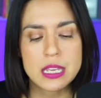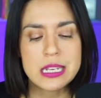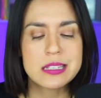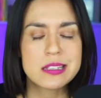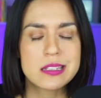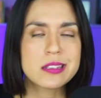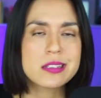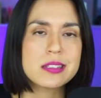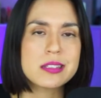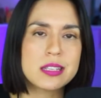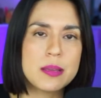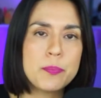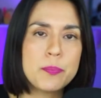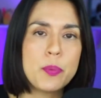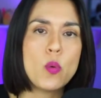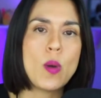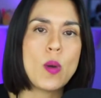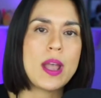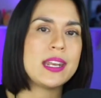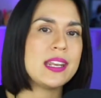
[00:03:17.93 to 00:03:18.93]
it is a
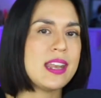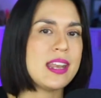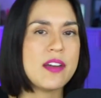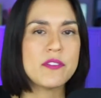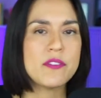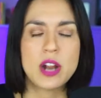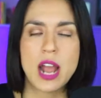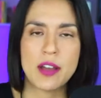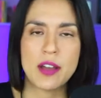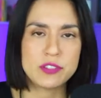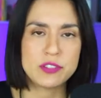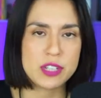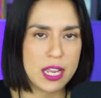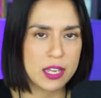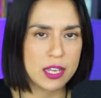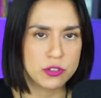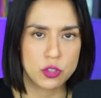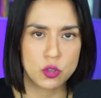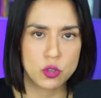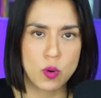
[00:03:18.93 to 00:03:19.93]
simple way to never have to
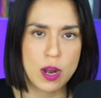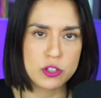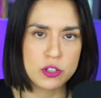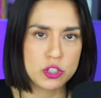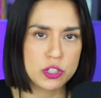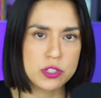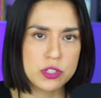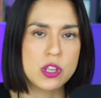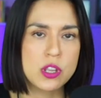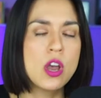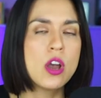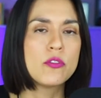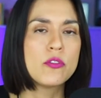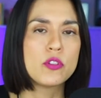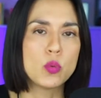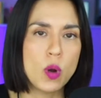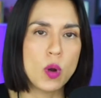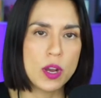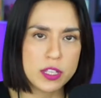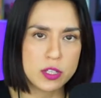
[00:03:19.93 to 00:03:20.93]
answer questions
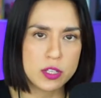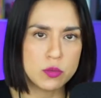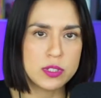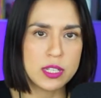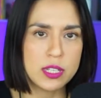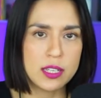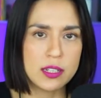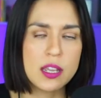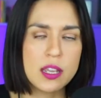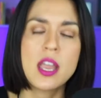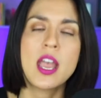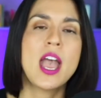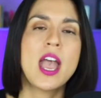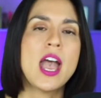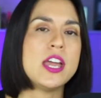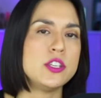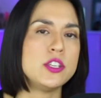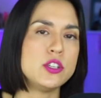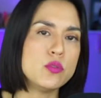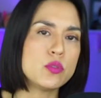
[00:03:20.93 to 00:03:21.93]
for what you did
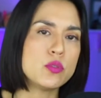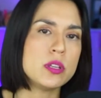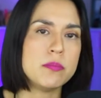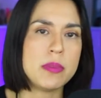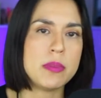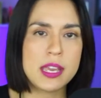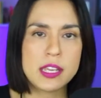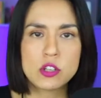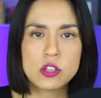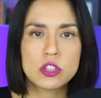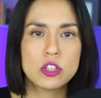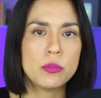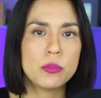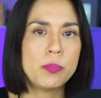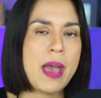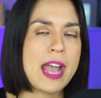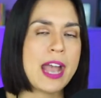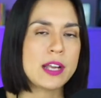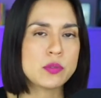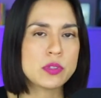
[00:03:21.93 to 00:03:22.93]
and you can make your little
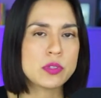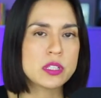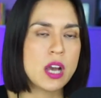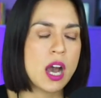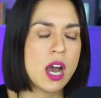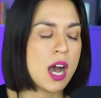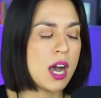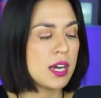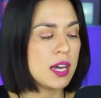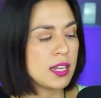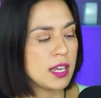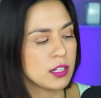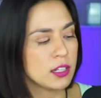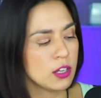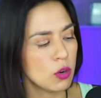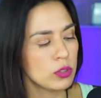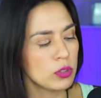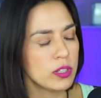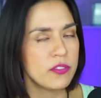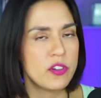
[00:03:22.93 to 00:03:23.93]
pact with god and
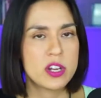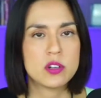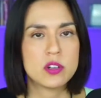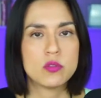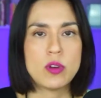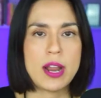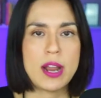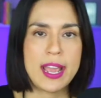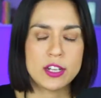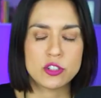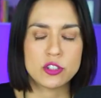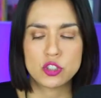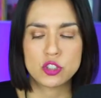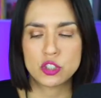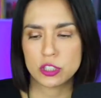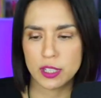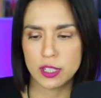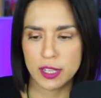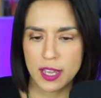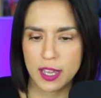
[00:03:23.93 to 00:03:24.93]
go live on a
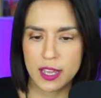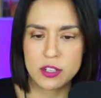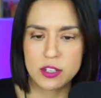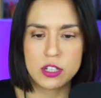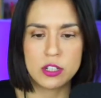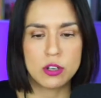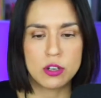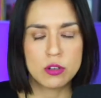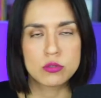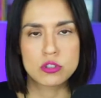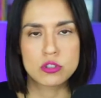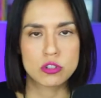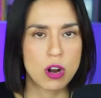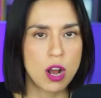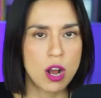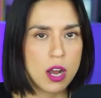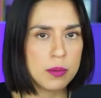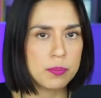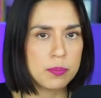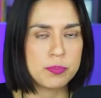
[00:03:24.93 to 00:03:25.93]
ranch and you know
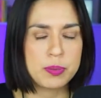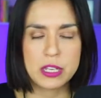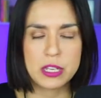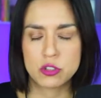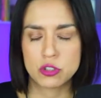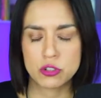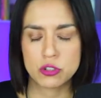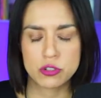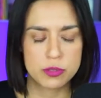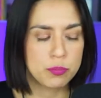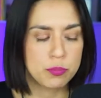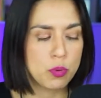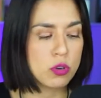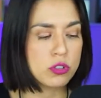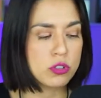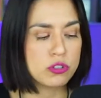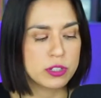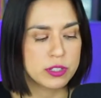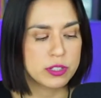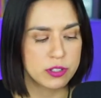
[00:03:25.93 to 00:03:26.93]
draw pictures and
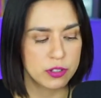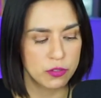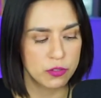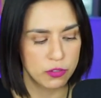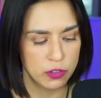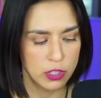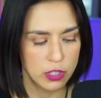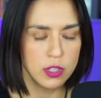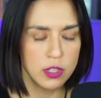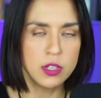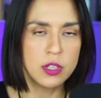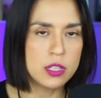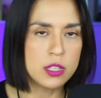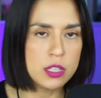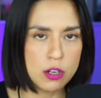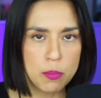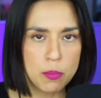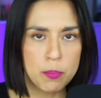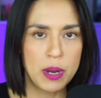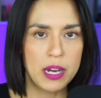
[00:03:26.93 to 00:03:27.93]
portraits of
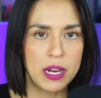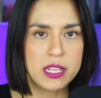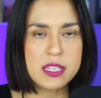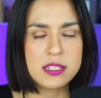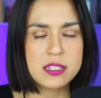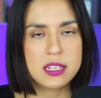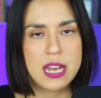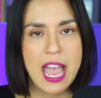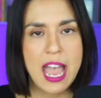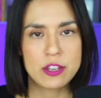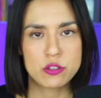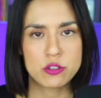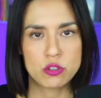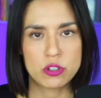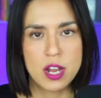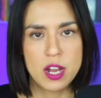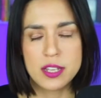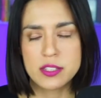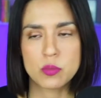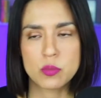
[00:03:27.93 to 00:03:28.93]
you know bunnies and
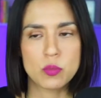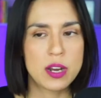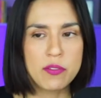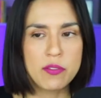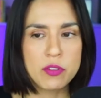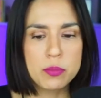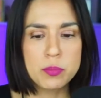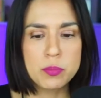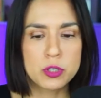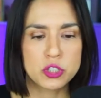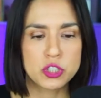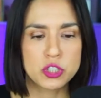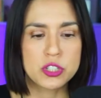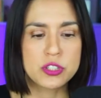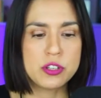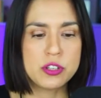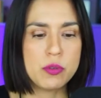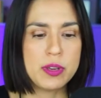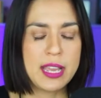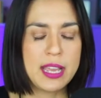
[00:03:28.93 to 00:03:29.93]
astronauts and whatever bush
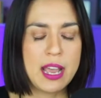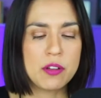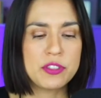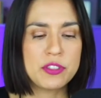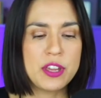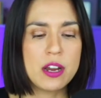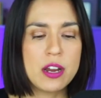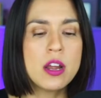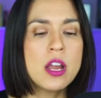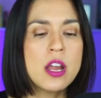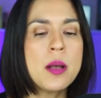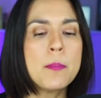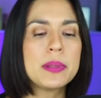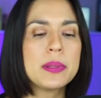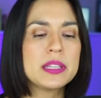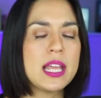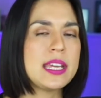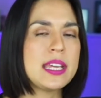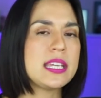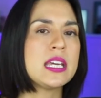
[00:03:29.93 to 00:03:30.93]
is doing out there
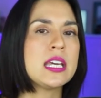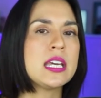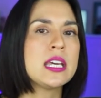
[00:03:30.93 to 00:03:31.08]
but like